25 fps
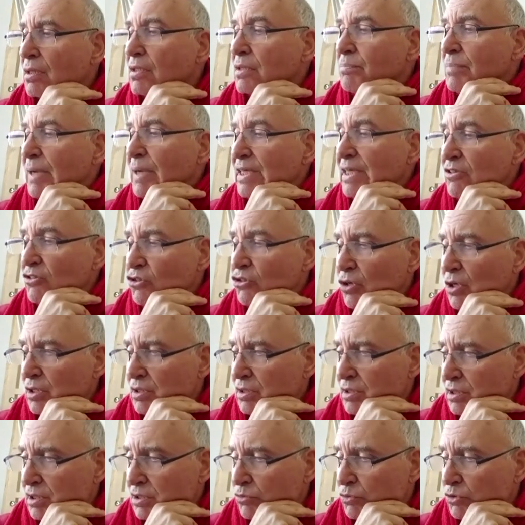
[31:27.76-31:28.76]
Painting
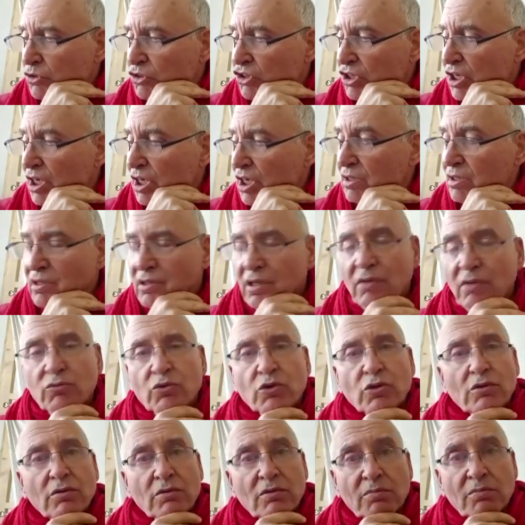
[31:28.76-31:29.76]
shows that we share the same
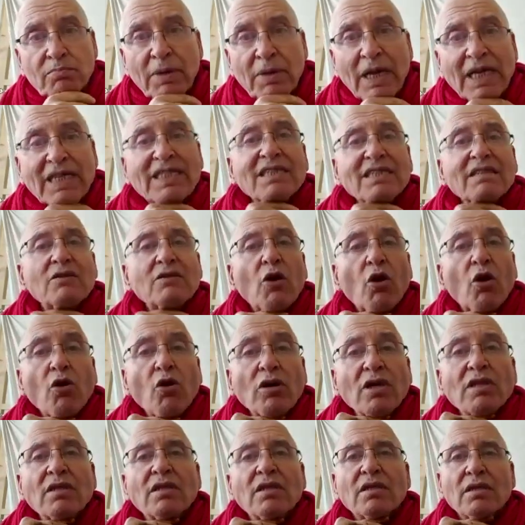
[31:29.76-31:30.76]
world. Painting is the
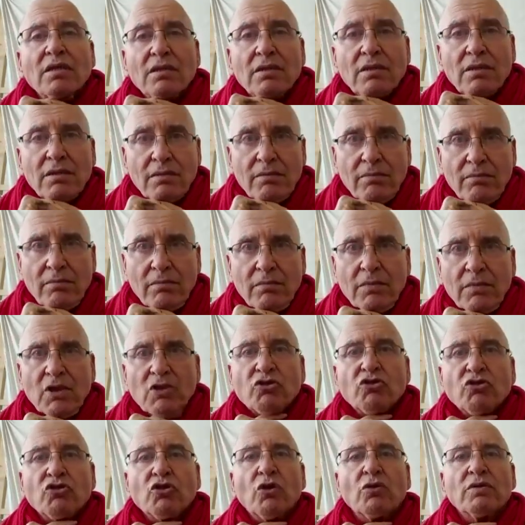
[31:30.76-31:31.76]
only thing
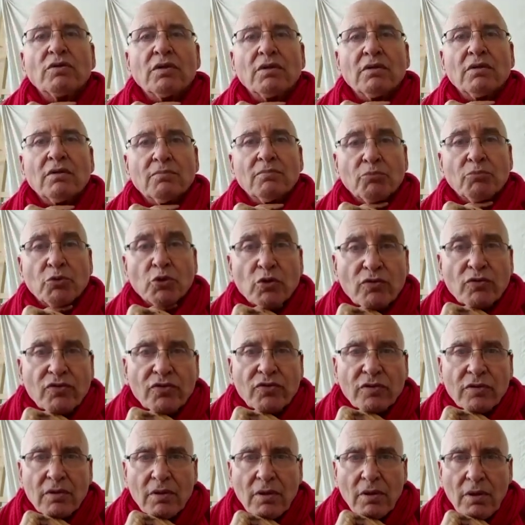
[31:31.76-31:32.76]
that shows us, proves
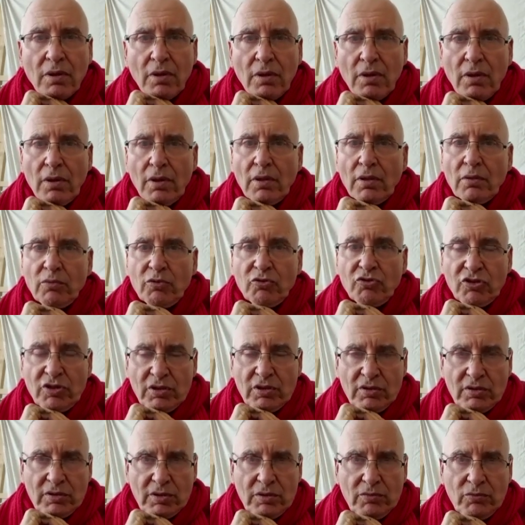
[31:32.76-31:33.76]
we share
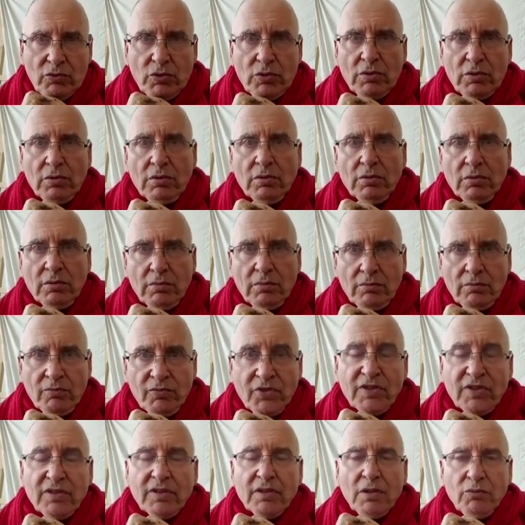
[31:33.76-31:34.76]
the same world,
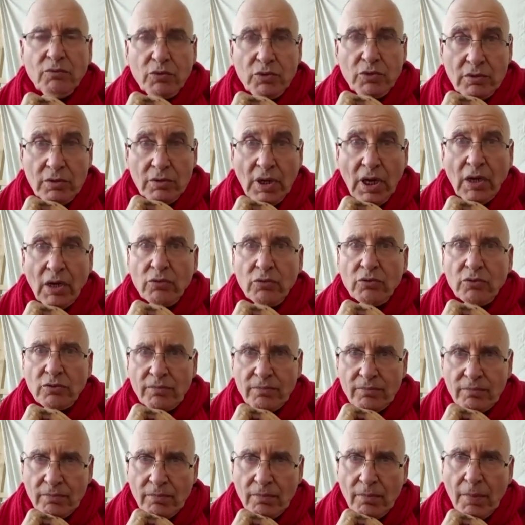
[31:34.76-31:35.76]
physical world. How?
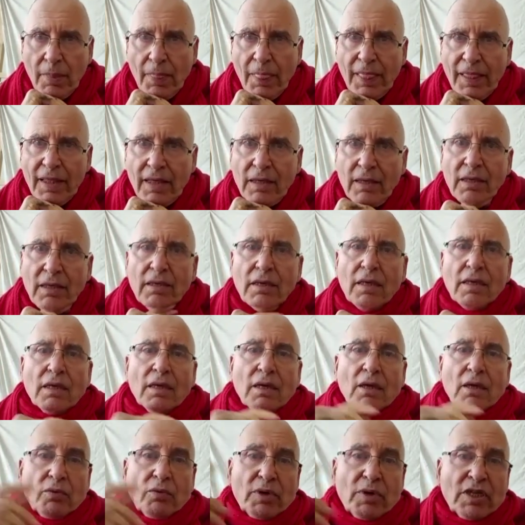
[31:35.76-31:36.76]

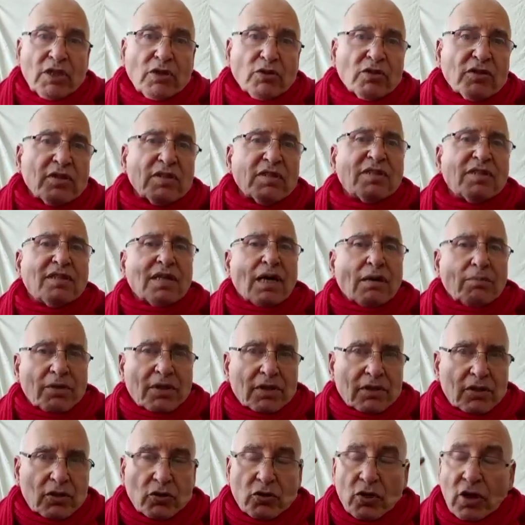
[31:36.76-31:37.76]
When you see
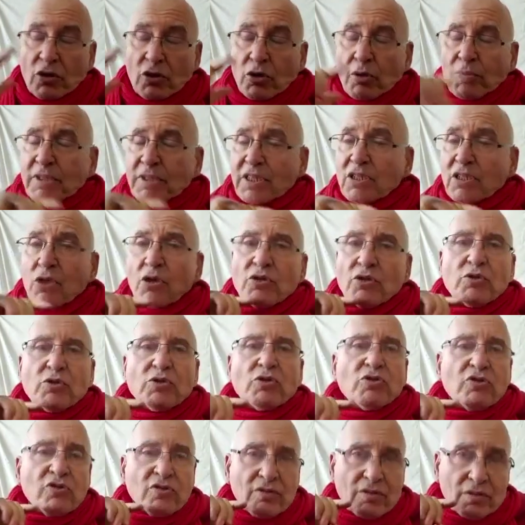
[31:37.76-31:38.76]
something, nobody knows what
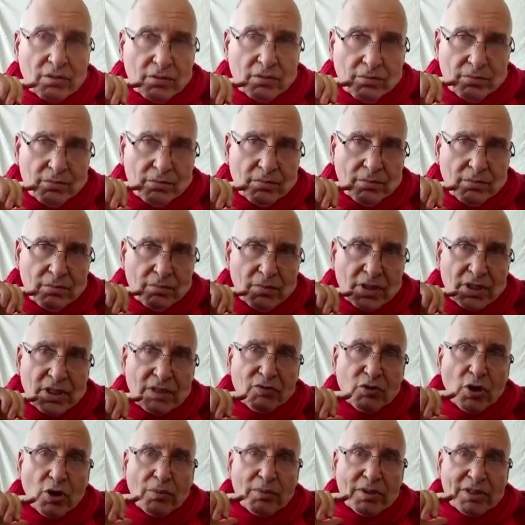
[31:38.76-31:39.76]
you see. But
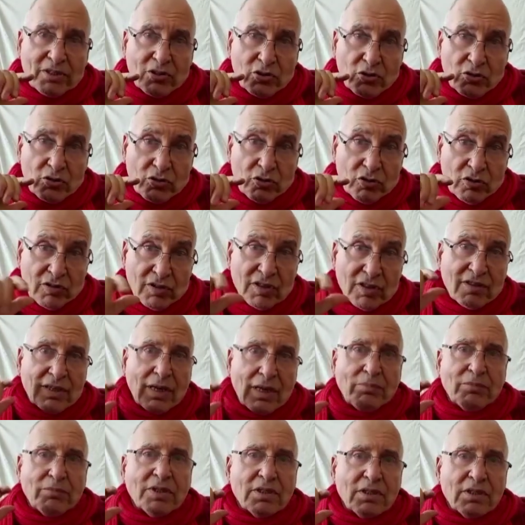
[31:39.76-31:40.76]
if you are my student, you see
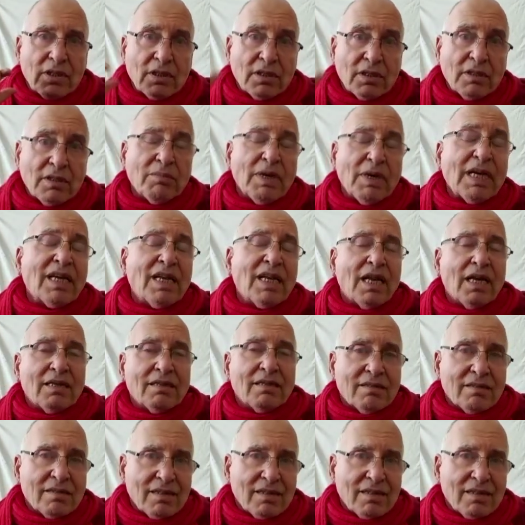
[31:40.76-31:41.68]
something in my class,